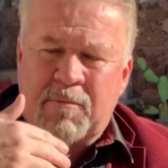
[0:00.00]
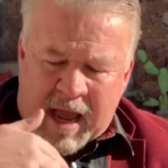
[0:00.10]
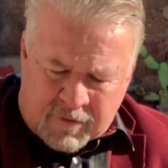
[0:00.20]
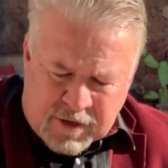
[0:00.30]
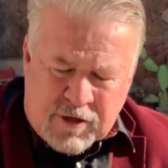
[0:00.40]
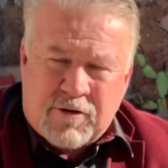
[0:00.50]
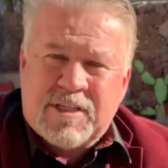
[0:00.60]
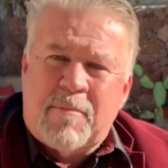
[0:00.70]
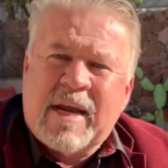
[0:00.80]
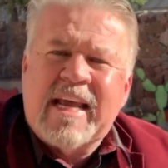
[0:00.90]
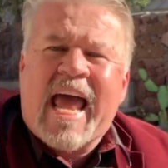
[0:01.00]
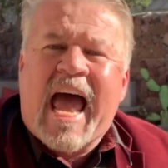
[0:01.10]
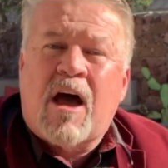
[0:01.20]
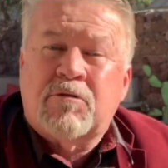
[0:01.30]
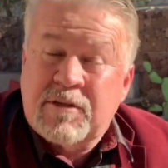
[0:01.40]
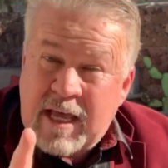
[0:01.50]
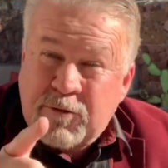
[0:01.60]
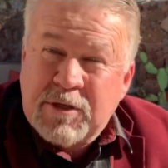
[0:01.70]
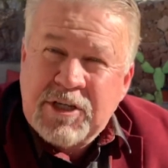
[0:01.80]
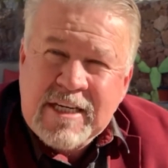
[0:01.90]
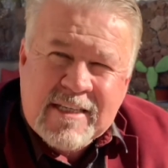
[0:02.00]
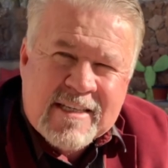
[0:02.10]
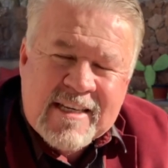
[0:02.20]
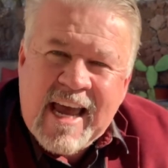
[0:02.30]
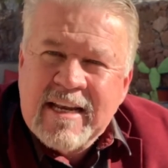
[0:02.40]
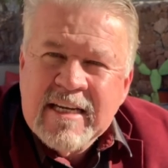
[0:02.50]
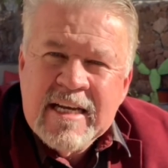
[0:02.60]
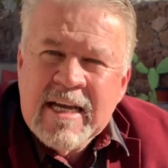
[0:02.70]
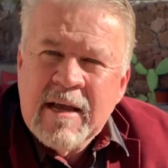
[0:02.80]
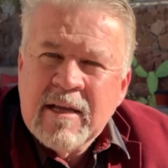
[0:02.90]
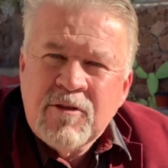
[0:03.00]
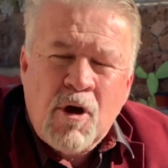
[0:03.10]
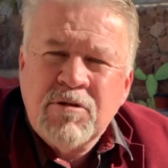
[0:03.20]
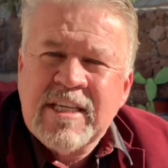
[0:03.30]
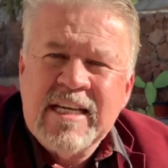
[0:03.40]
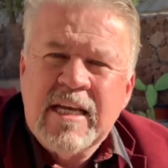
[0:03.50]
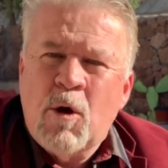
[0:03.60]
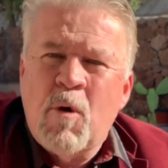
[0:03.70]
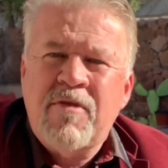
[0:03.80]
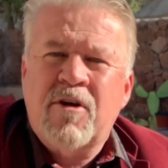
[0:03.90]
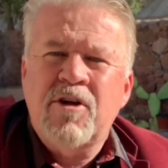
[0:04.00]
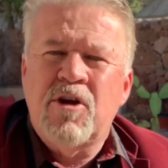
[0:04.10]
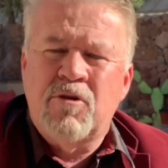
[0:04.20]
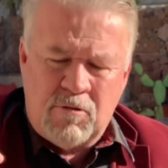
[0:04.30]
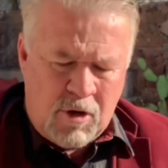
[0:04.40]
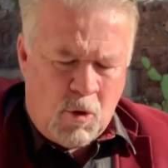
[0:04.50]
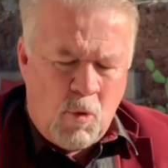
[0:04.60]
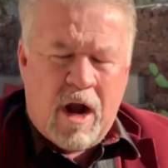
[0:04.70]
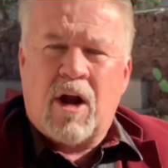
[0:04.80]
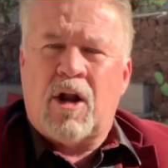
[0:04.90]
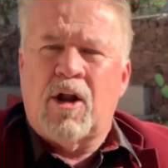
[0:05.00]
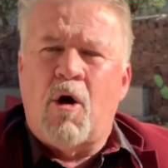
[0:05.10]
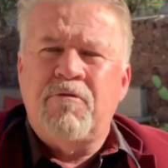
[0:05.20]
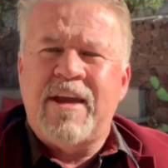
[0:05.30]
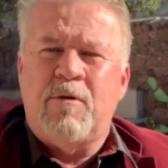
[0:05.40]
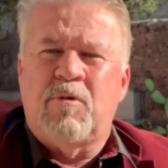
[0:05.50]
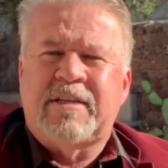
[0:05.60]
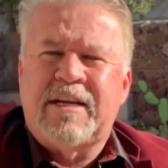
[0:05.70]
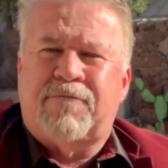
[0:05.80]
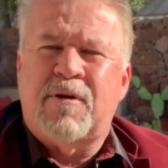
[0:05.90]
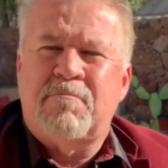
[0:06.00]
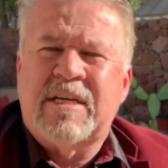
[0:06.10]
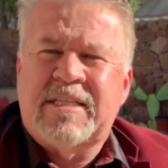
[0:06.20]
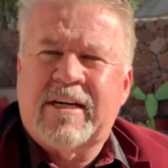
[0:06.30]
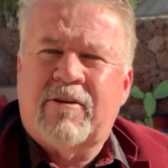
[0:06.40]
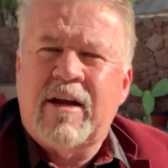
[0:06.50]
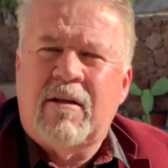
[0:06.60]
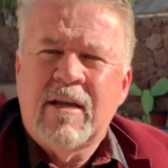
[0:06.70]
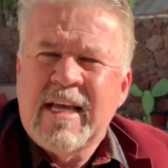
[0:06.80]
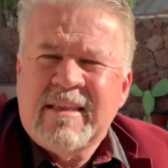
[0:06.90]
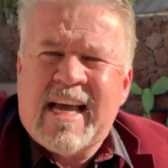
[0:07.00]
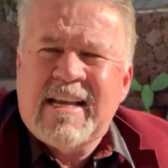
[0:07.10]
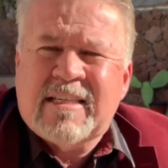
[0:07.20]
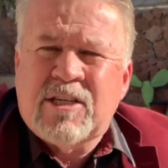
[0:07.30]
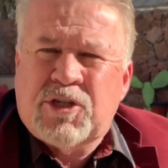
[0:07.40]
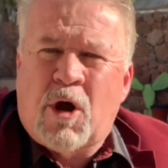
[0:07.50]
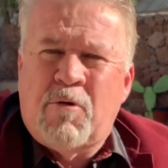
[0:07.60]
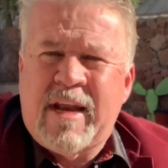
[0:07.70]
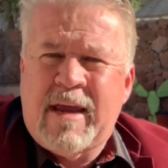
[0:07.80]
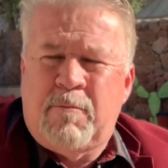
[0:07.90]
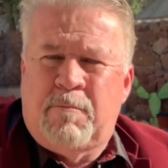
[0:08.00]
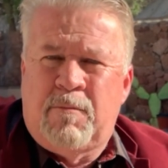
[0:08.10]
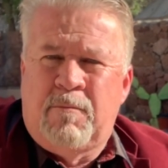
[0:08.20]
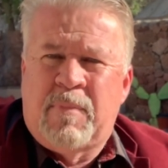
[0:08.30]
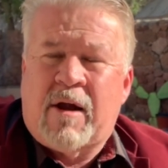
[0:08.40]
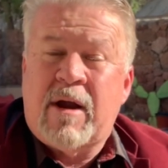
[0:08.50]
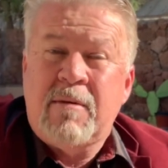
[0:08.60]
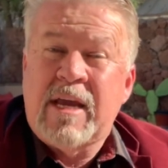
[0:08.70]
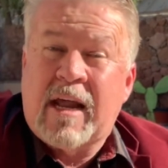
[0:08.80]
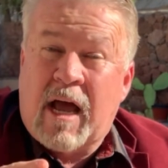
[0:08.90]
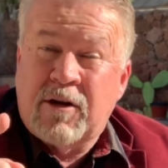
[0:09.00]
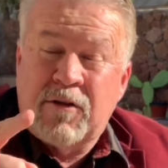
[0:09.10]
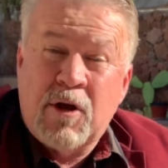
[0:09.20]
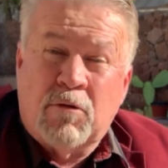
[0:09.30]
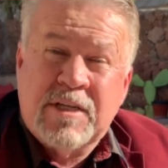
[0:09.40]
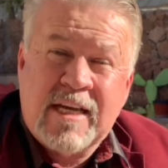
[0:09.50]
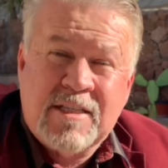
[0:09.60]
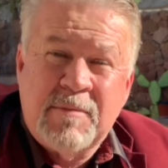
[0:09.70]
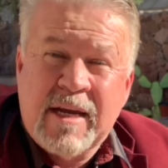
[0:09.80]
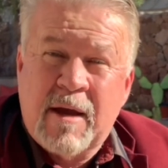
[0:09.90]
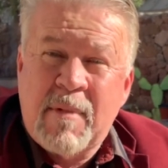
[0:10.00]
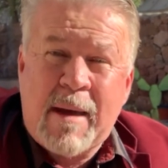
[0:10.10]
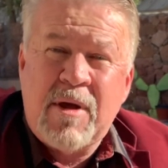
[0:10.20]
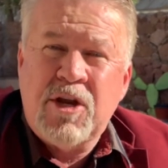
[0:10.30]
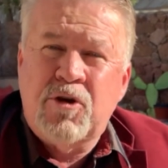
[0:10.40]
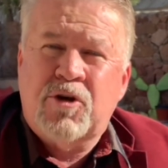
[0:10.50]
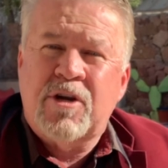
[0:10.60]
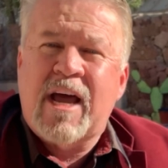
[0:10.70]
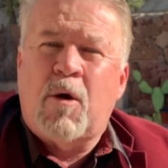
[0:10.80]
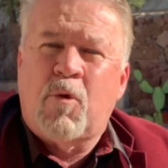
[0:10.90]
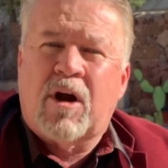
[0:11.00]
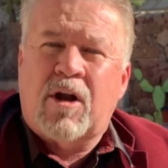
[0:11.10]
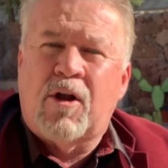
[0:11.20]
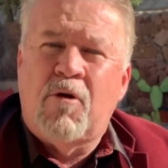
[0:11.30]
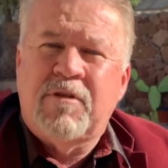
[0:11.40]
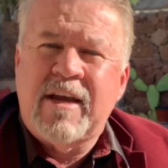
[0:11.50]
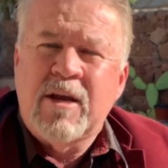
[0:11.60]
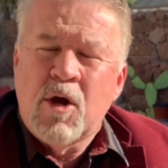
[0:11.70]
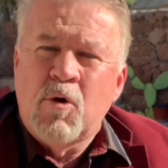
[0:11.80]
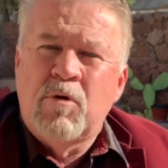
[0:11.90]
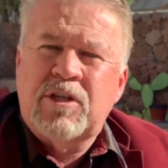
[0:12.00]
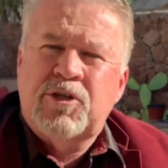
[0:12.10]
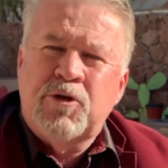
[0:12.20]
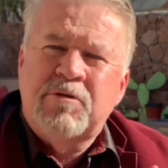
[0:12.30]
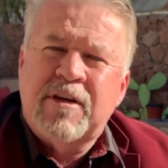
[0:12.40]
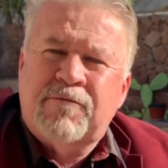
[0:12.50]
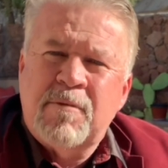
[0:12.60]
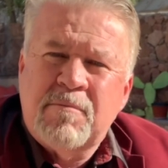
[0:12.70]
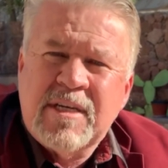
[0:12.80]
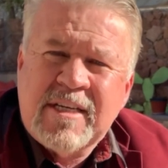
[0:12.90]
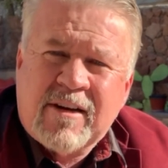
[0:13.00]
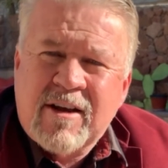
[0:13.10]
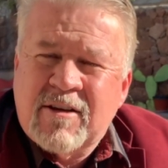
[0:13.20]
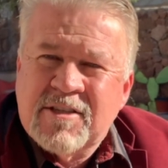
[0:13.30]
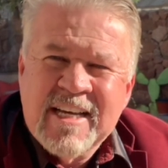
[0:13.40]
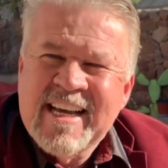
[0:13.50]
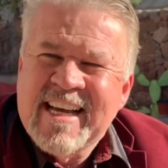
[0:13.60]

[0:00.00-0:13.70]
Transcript: mouth, into your stomach, and out. That's what Jesus said. Those things, whether you wear clothing with different material, that doesn't show any bearing. Yet under the Old Testament commandment, you could not wear clothing with two different materials.